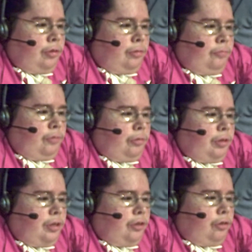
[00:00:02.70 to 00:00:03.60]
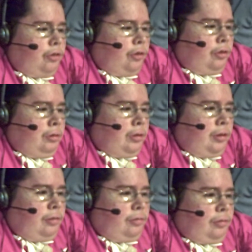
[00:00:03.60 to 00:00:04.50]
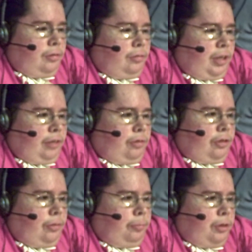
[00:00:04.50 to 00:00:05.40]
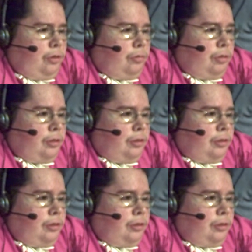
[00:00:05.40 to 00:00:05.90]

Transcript: viewing you. Got rid of the big screen.